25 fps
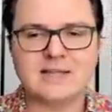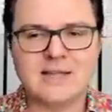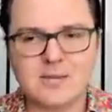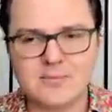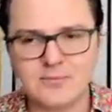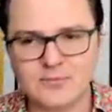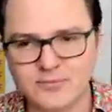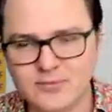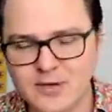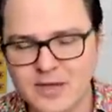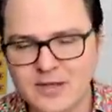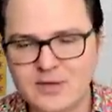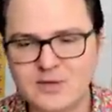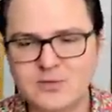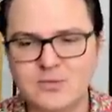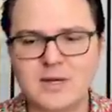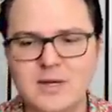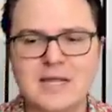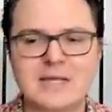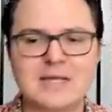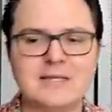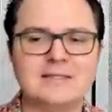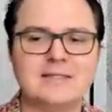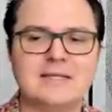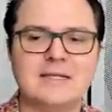them
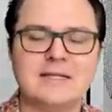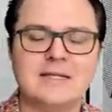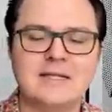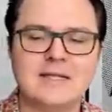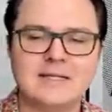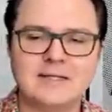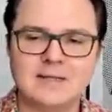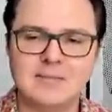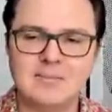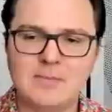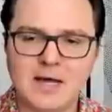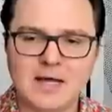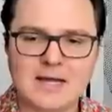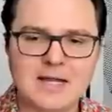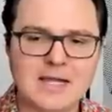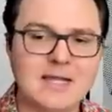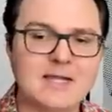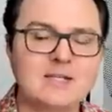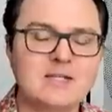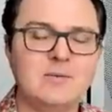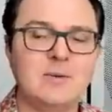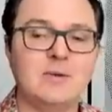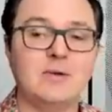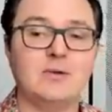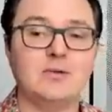fundraise and get the money
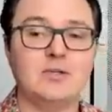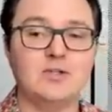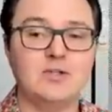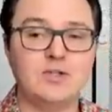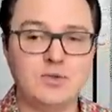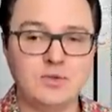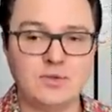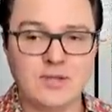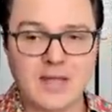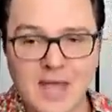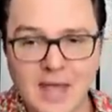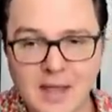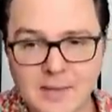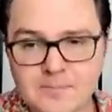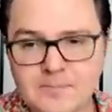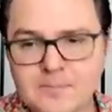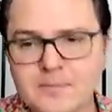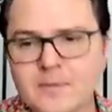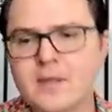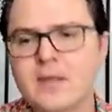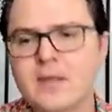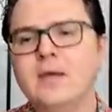to be able to do that.